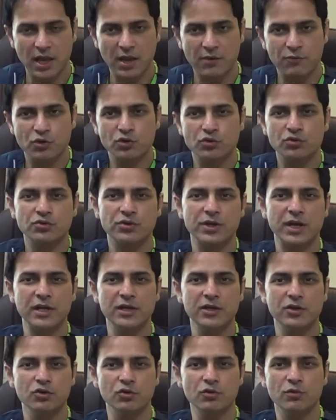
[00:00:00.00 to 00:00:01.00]
I want to tell
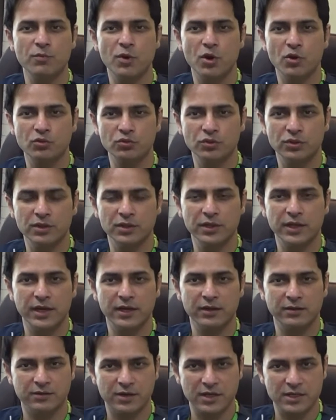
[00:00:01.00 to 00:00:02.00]
you about the
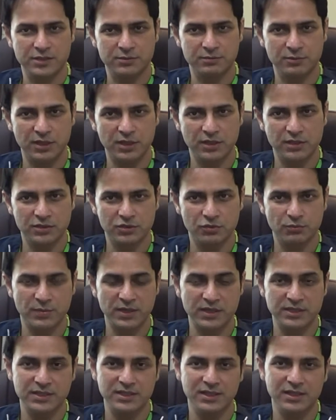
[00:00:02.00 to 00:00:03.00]
hair transplant. So
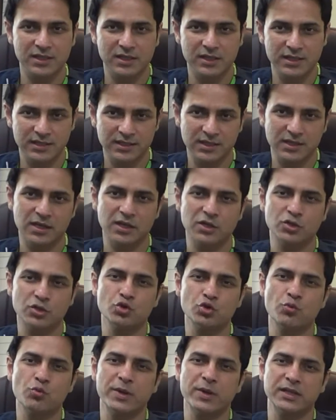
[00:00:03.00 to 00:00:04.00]
basically there are
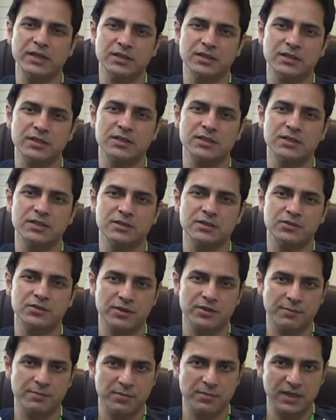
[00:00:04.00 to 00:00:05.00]
two methods,
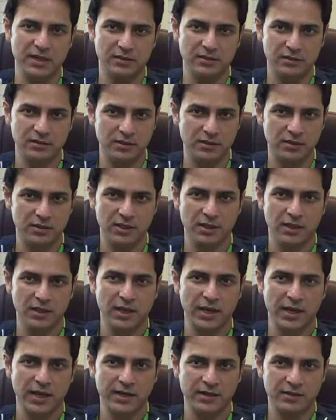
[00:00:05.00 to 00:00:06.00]
strip method
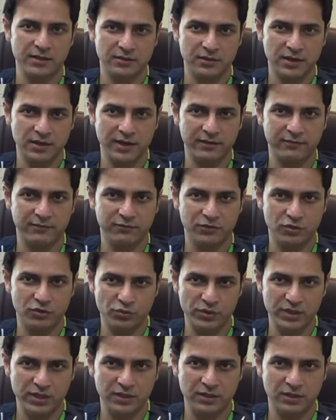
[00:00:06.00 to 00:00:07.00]
and
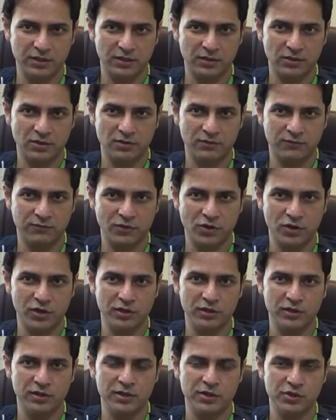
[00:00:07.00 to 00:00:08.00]
FUE or
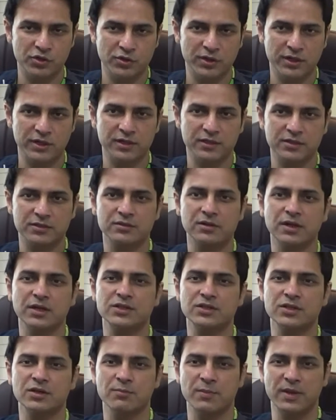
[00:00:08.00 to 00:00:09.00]
follicular unit
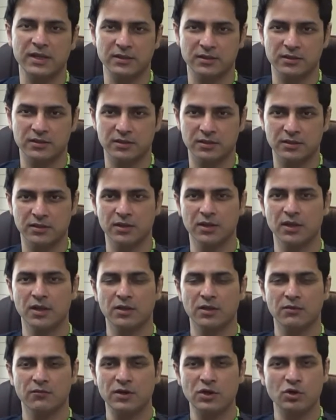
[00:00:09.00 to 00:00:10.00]
extraction method.
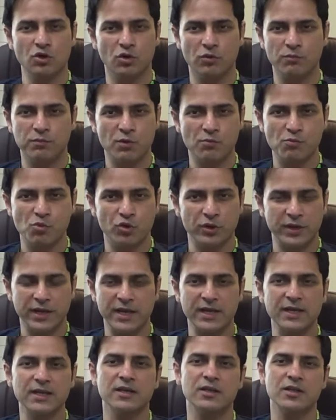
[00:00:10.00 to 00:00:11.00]
We don't promote
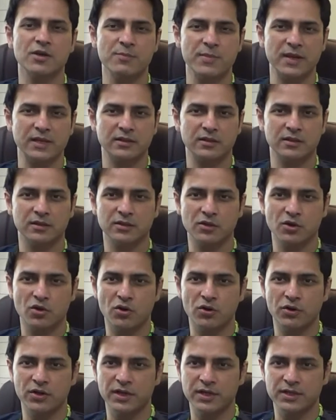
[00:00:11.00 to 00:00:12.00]
any other method
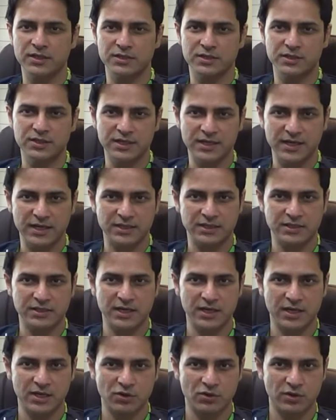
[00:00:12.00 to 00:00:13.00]
called as
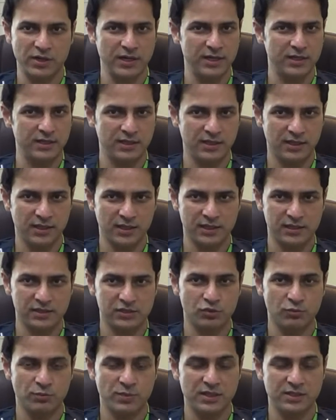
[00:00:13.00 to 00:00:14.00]
DHI or anything else.
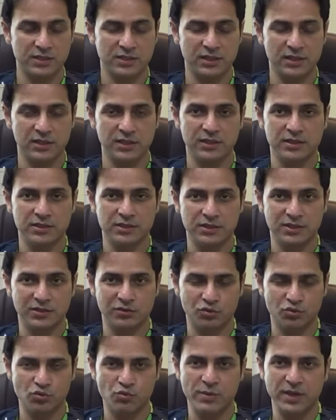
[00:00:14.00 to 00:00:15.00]
So basically it is
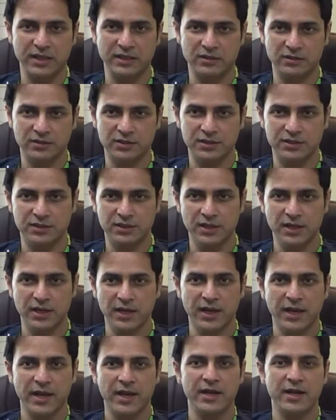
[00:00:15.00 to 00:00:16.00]
the two methods,
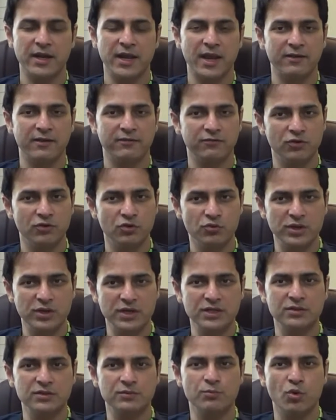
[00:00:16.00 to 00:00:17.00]
and FUE
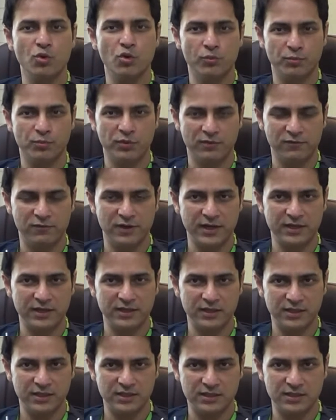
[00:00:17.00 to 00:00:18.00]
is more
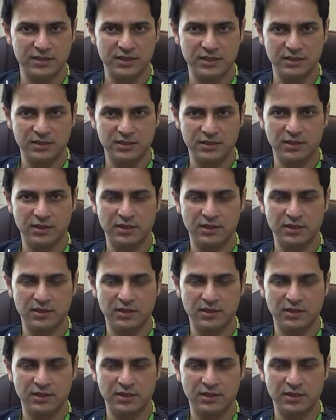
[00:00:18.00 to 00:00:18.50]
prevalent these days.